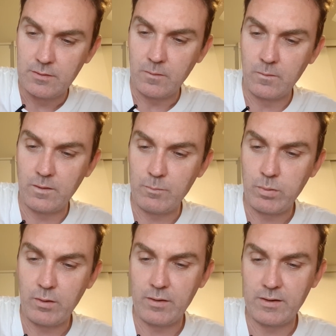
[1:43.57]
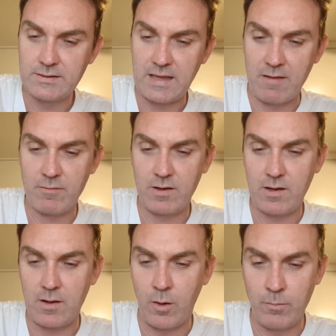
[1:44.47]
All employers have an
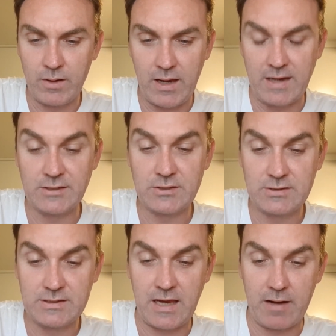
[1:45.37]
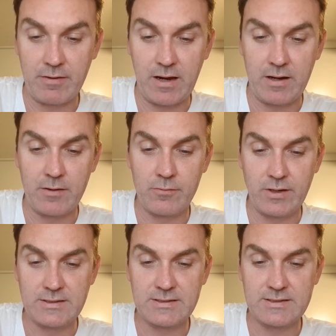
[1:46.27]
obligation to carry out a
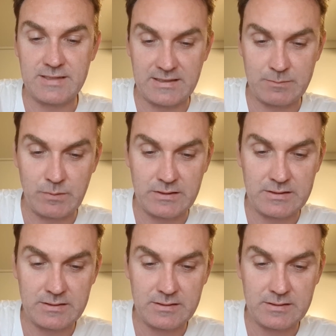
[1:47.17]
risk assessment.